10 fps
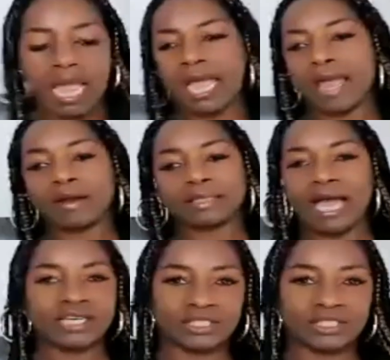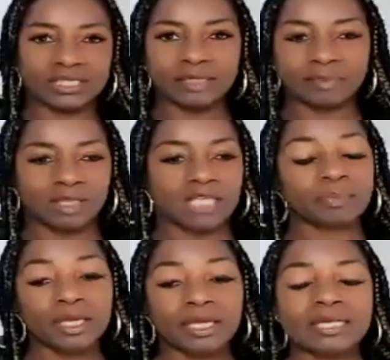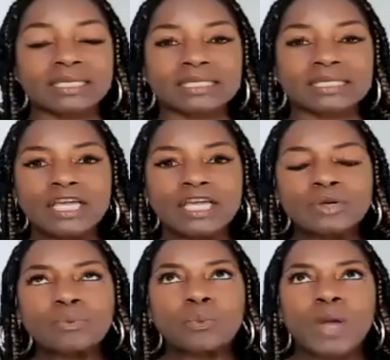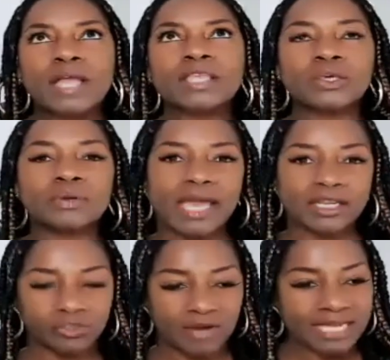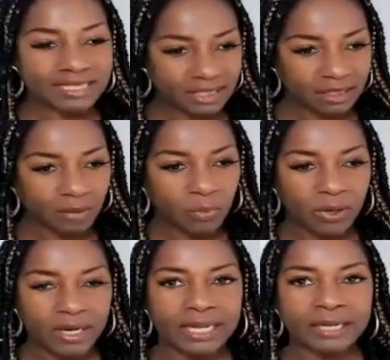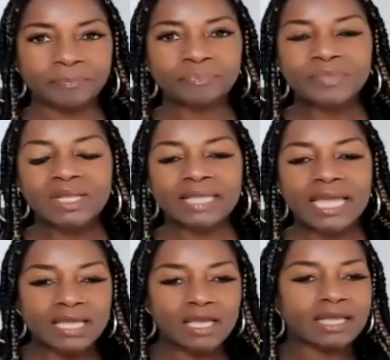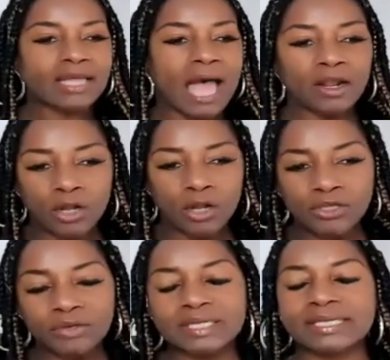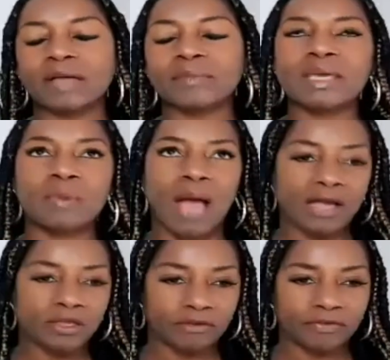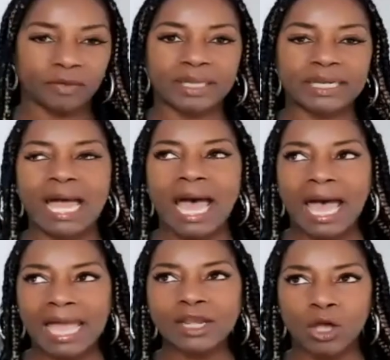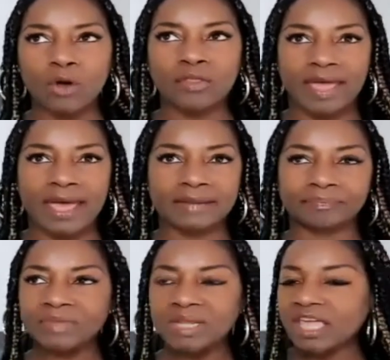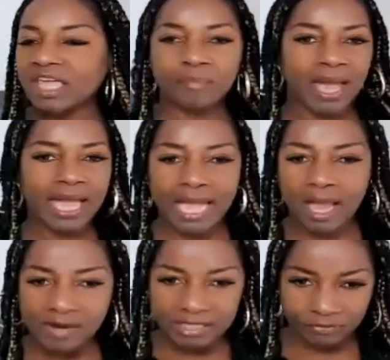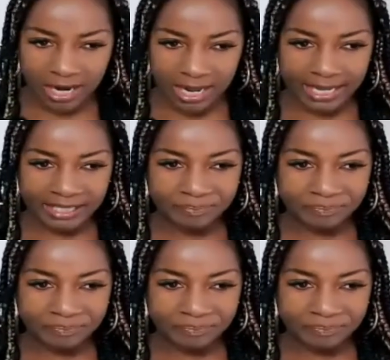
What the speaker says: hair, lashes, and lip gloss, because when you get dressed in the morning, like, I don't know, you can tell me how you feel, but I know that if my hair is right,